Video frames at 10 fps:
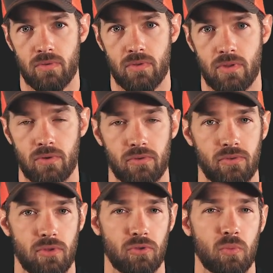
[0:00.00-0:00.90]

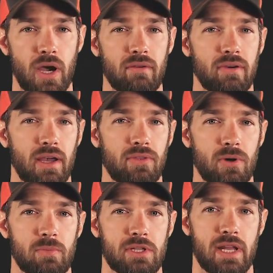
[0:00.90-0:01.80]
Those Wi-Fi
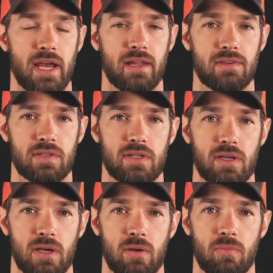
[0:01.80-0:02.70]
thermostats
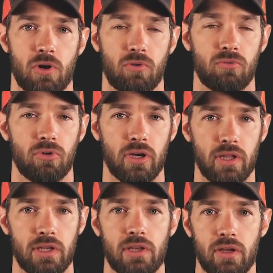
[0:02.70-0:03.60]
are
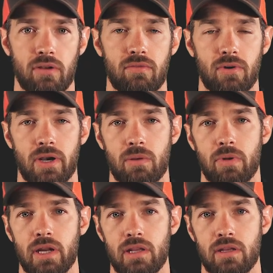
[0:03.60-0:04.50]
really good for
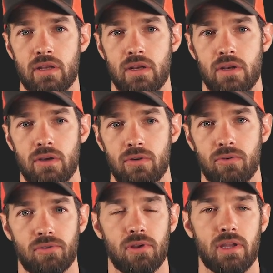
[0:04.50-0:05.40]
anybody
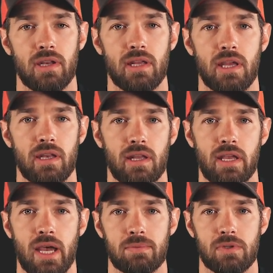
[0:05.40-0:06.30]
who's looking to get an
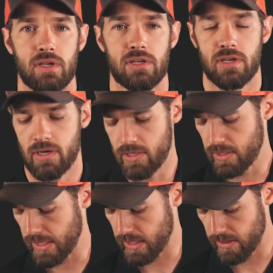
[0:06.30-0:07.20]
encapsulation on
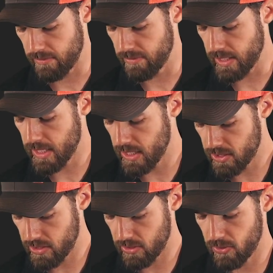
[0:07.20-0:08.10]
like a
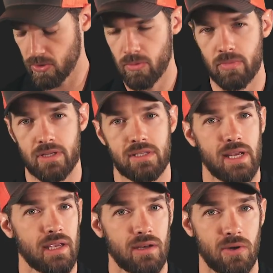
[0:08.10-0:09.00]
vacation home, a
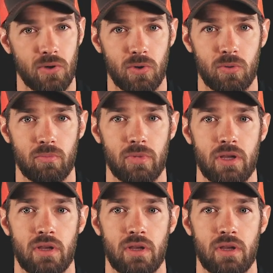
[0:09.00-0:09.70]
second home,